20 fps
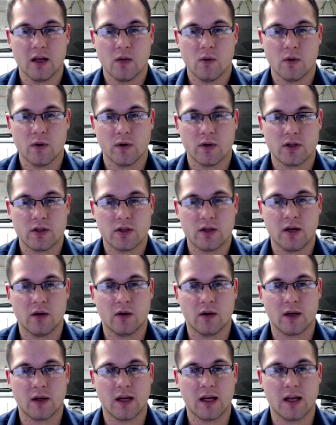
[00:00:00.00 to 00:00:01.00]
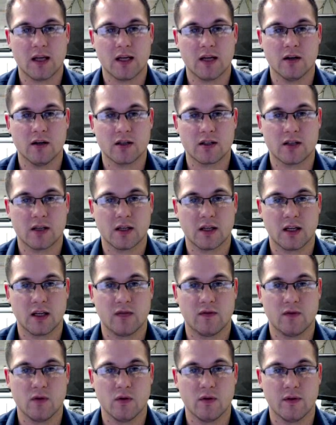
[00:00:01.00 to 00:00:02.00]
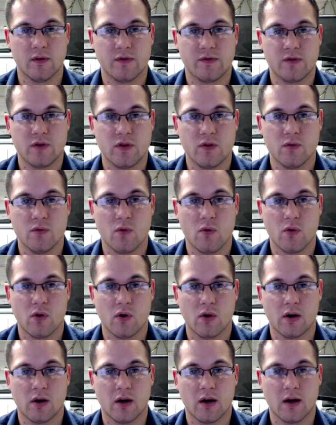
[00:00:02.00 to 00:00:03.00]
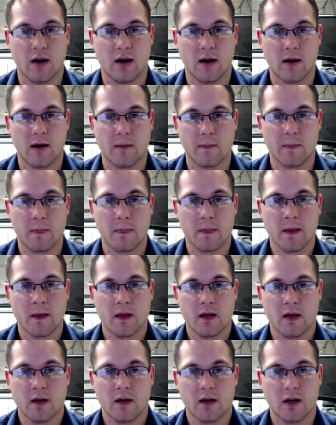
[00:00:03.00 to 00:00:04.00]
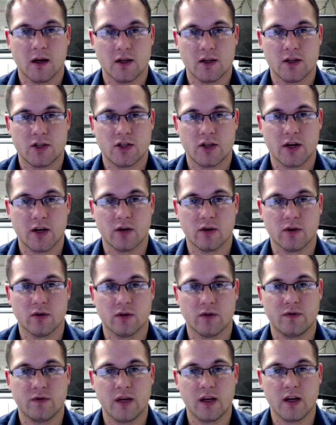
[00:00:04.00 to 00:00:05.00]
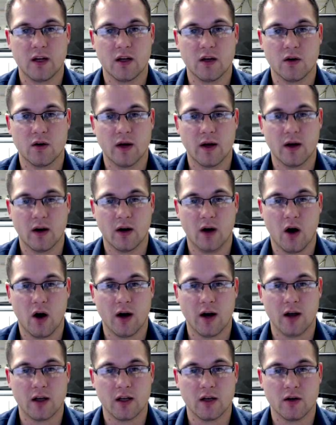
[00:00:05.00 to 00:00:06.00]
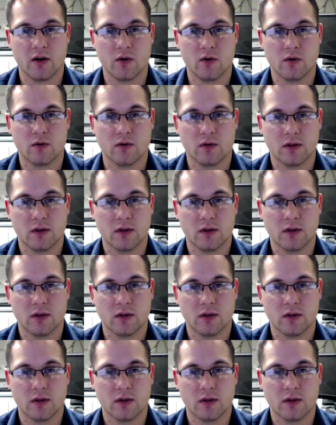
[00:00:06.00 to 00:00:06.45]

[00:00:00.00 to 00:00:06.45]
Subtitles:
Once you hit OK here, it's going to give you a few more general video and audio